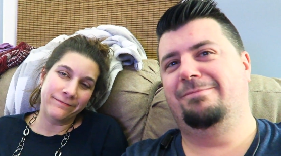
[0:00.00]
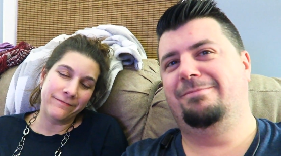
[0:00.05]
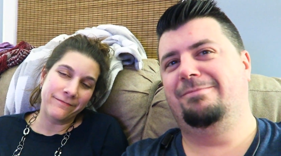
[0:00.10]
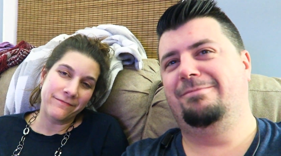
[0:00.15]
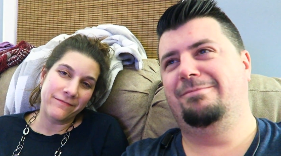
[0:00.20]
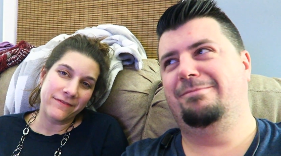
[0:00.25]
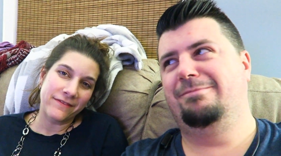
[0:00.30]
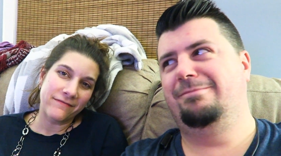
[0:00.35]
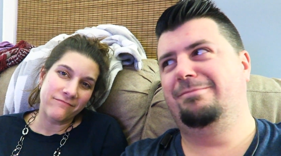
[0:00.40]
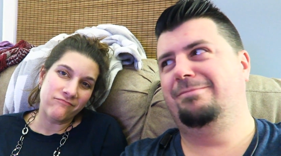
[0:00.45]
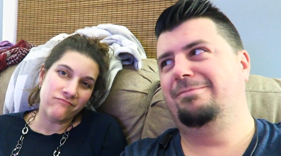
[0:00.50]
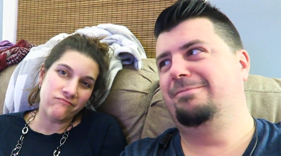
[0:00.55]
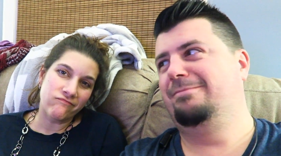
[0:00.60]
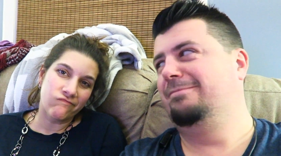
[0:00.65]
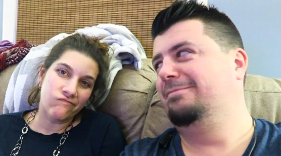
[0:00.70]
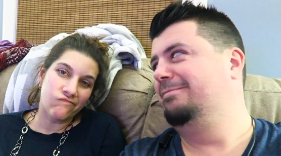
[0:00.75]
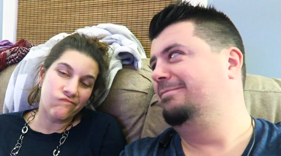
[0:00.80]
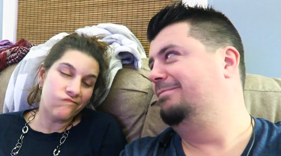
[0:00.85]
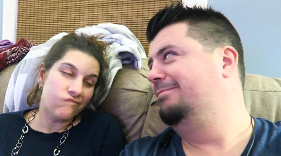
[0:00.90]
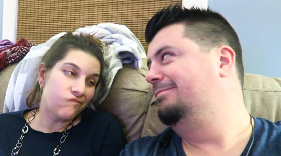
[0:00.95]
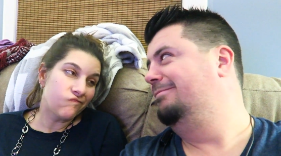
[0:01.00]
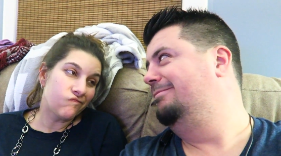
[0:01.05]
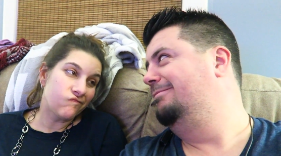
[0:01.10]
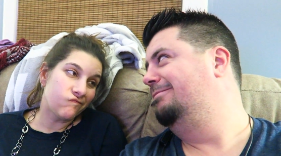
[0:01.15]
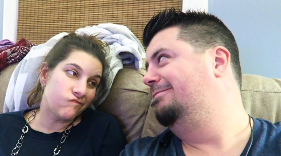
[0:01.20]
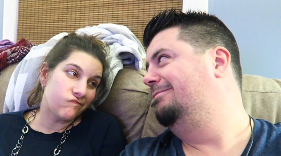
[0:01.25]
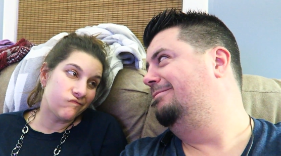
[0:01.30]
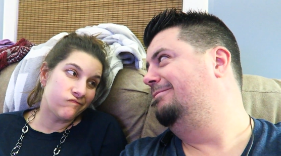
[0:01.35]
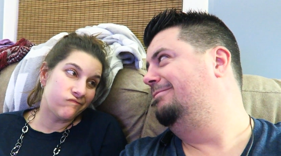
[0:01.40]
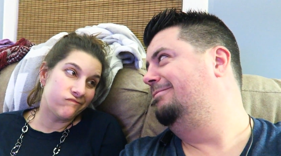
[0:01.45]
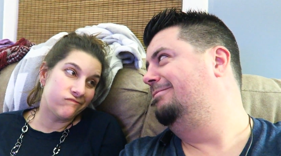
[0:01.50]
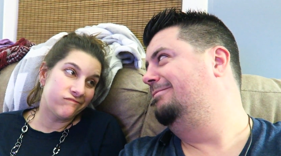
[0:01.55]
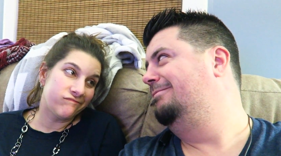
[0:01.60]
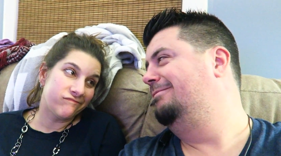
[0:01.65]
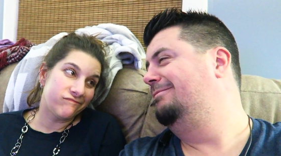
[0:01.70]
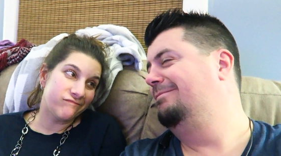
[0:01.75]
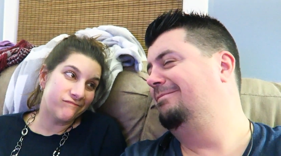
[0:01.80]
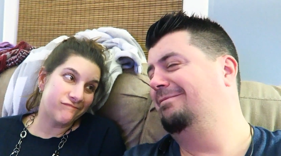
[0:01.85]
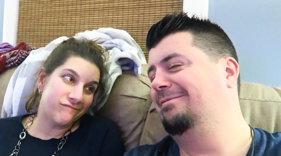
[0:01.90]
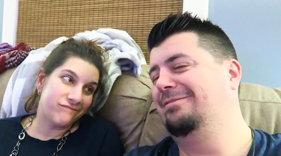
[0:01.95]

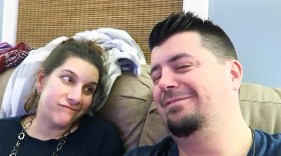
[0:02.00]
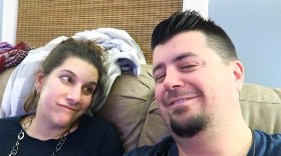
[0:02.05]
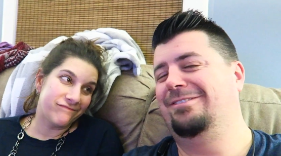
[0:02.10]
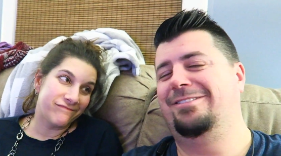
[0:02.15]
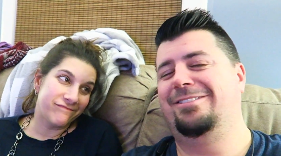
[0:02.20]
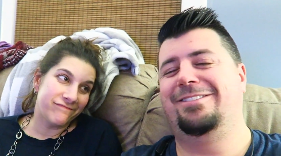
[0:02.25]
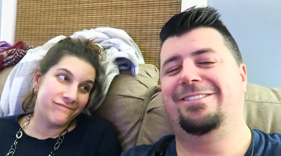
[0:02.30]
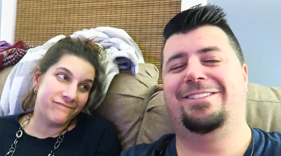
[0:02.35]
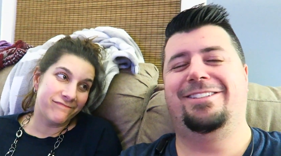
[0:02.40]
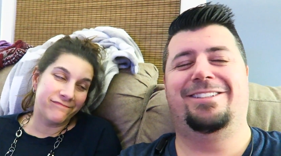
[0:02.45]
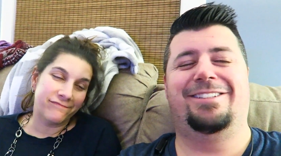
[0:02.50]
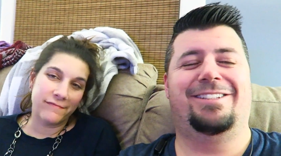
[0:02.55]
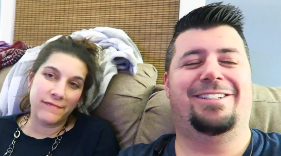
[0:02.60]
(no one is talking)